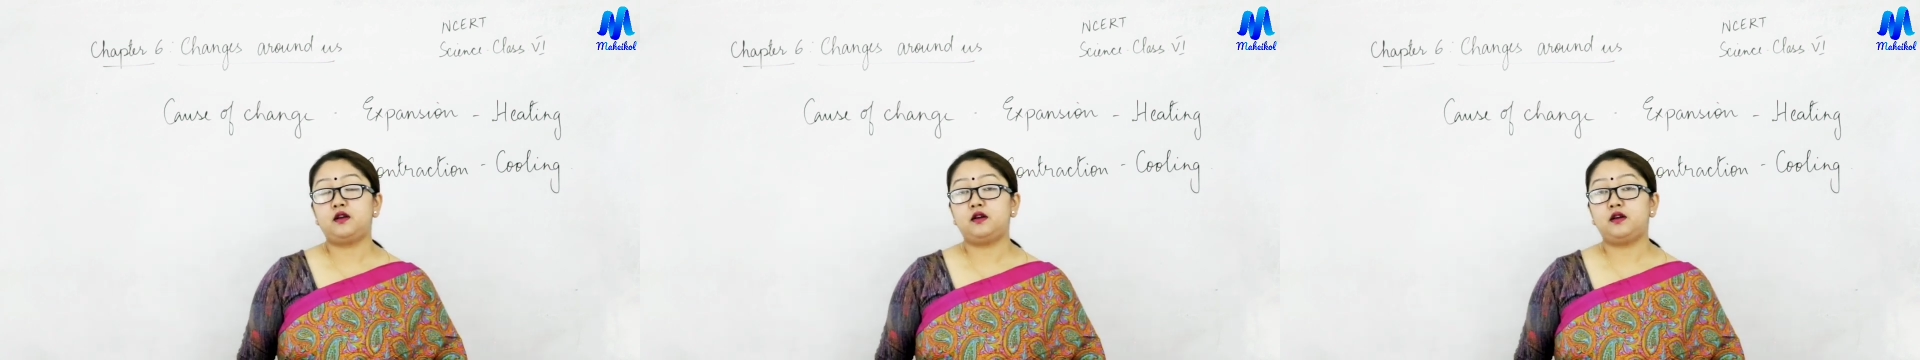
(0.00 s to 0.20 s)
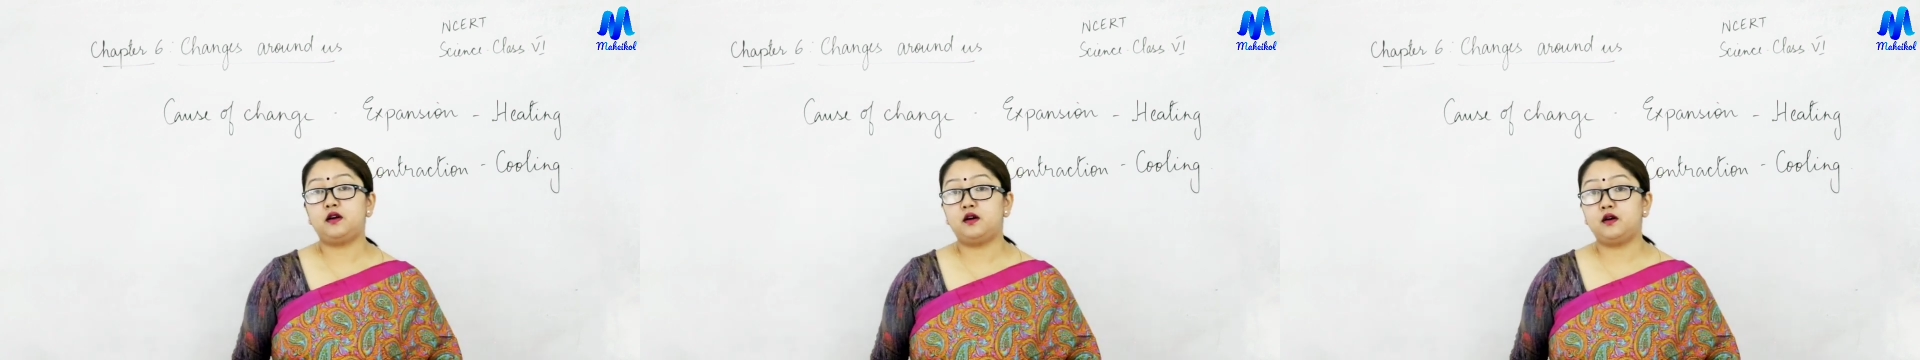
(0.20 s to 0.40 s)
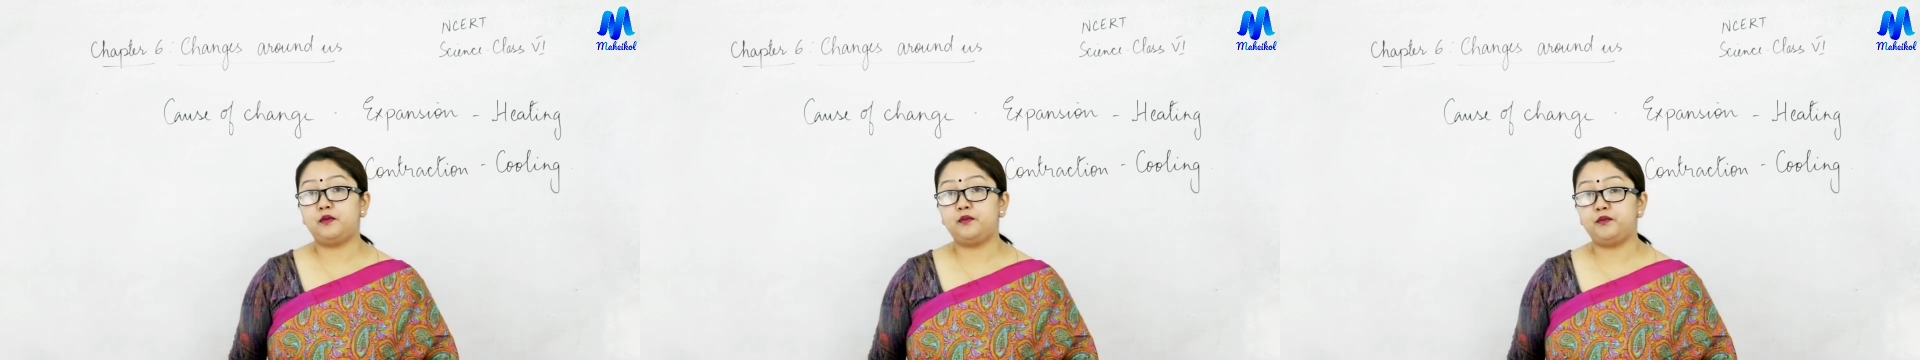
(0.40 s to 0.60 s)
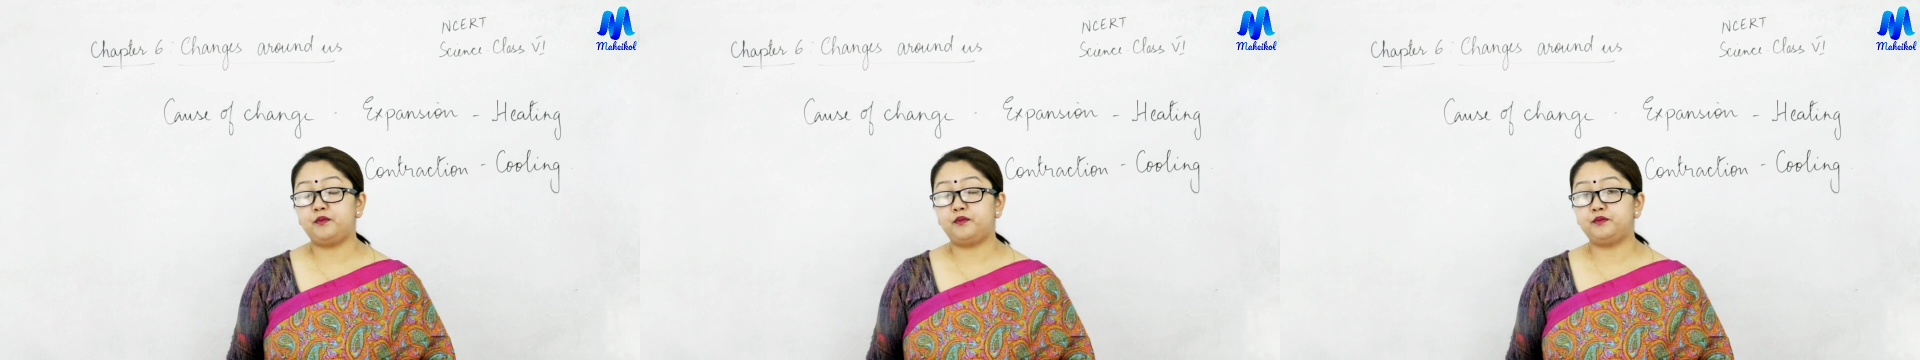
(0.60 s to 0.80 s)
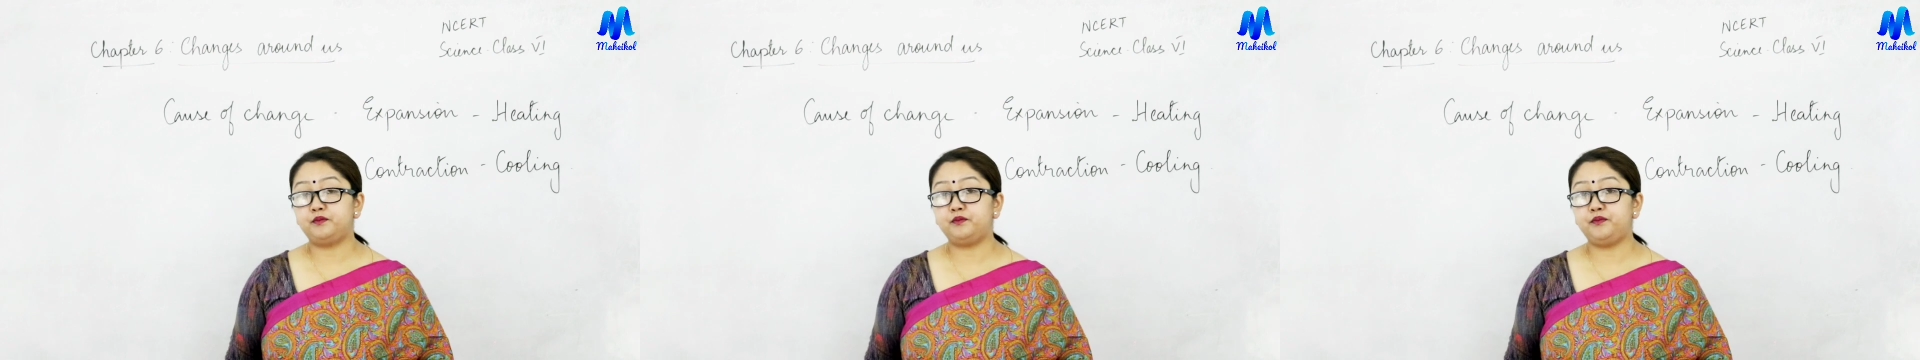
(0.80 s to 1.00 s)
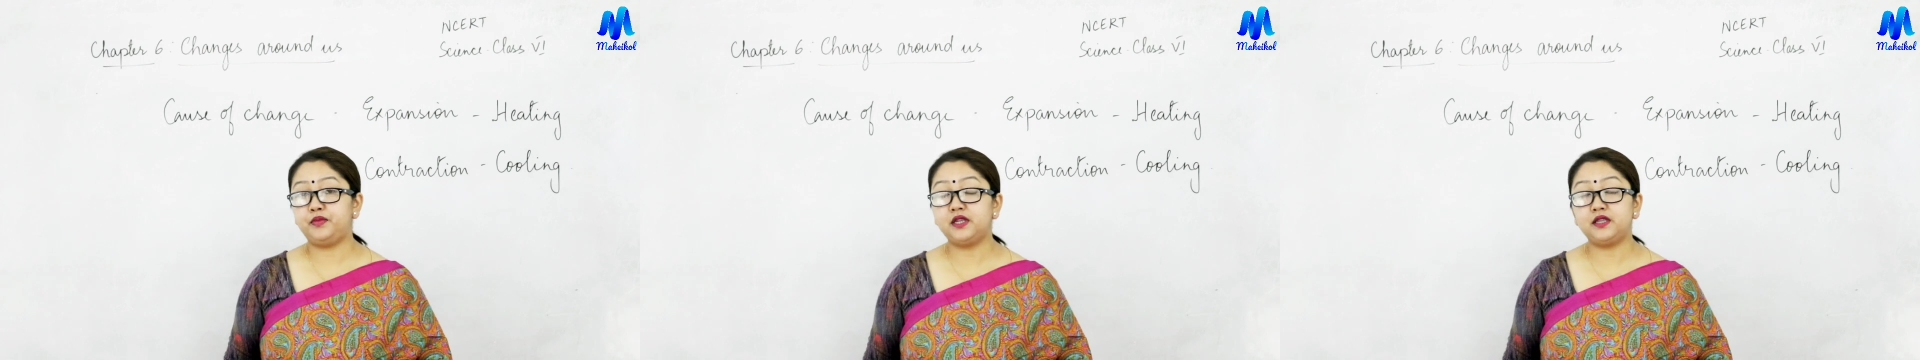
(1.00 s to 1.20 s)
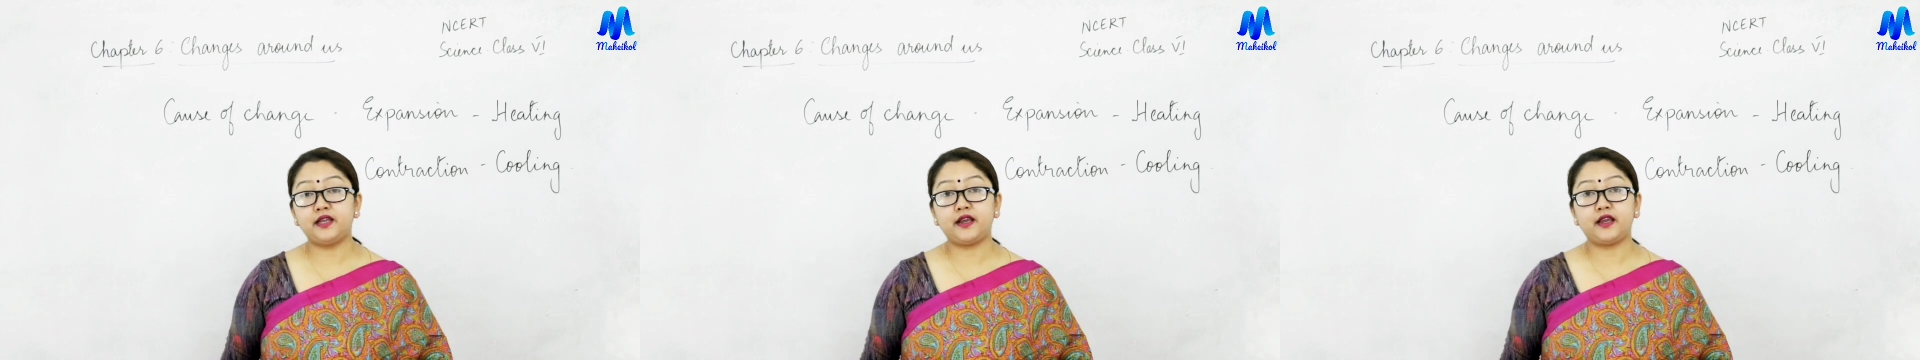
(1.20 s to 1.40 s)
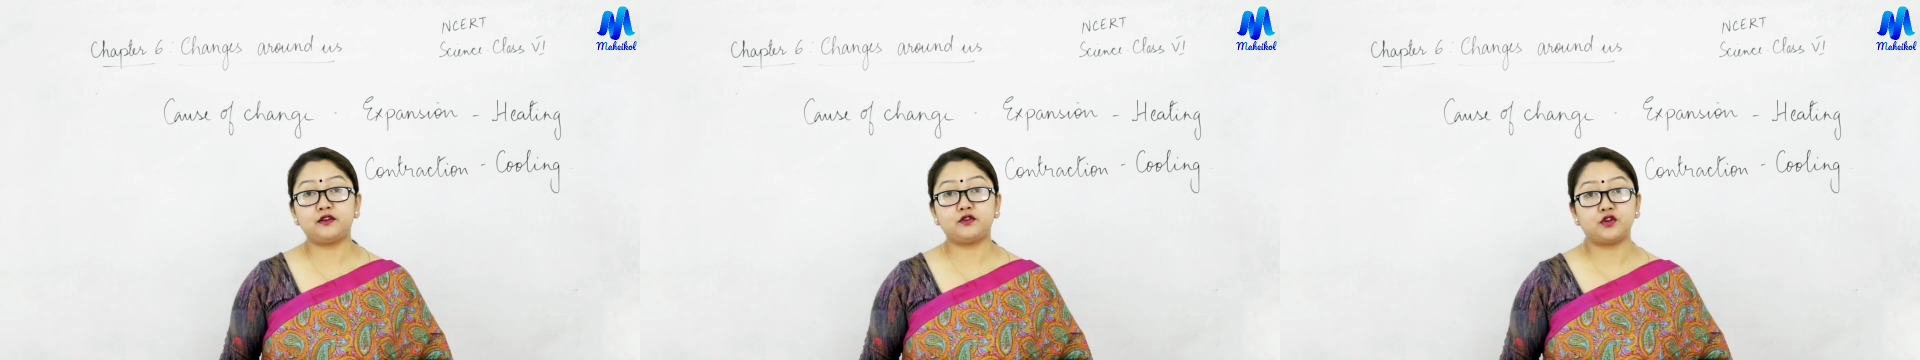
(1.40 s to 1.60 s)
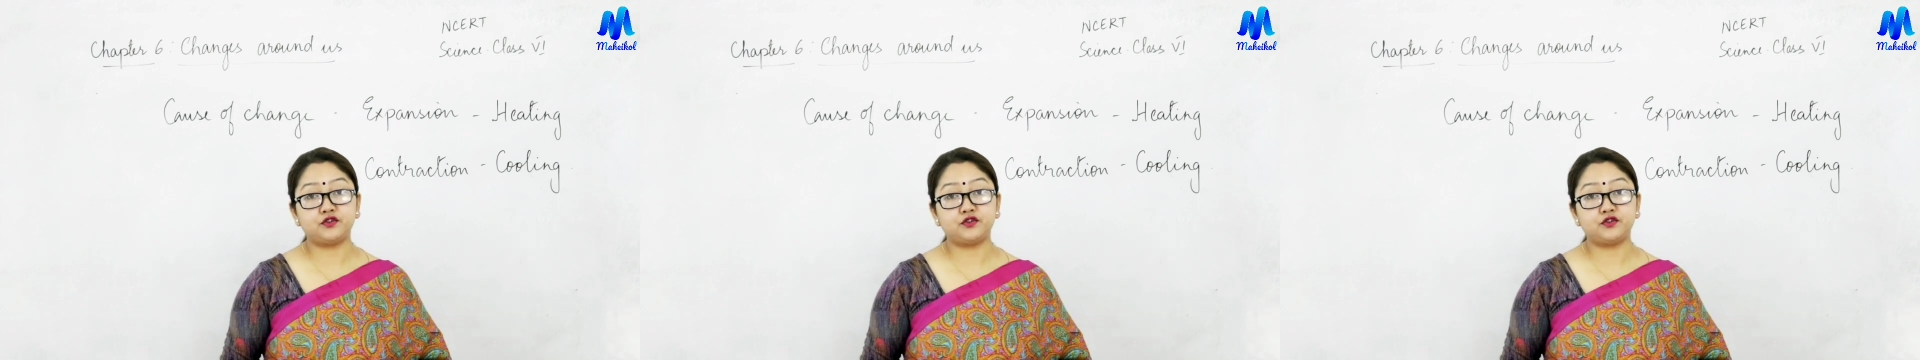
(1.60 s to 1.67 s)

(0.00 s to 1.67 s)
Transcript: um, building and